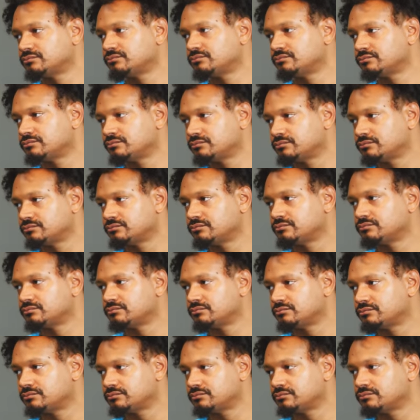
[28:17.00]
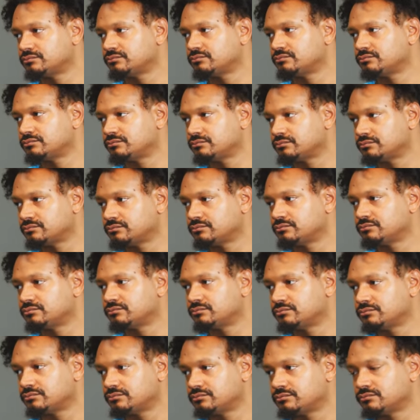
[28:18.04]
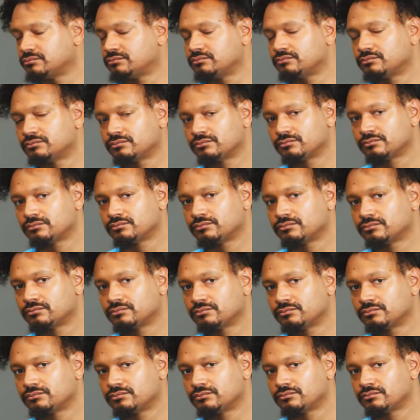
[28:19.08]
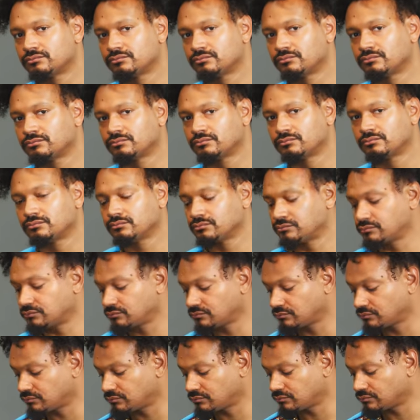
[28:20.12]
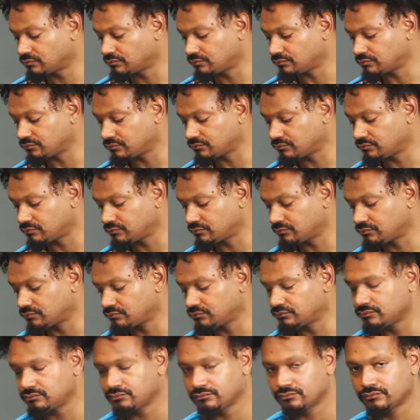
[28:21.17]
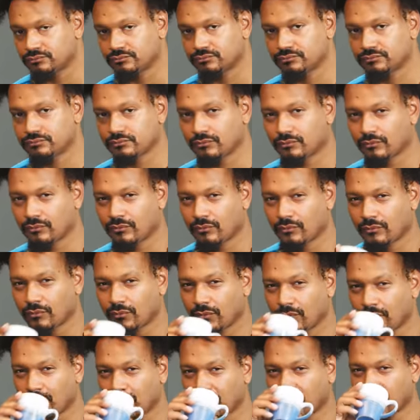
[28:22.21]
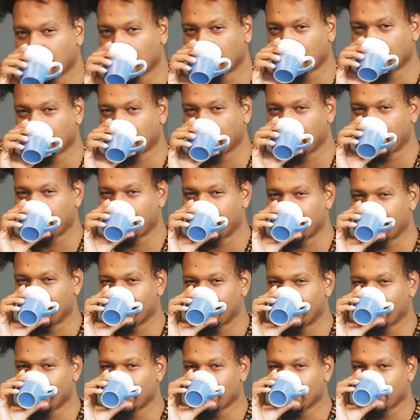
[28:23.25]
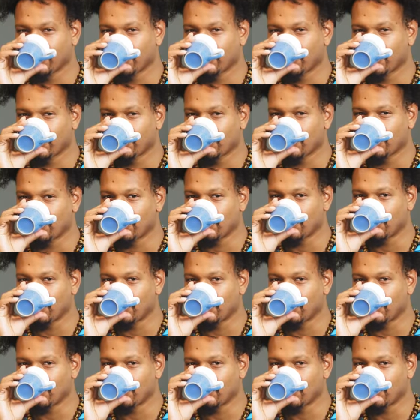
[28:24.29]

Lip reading: The person shown says nothing.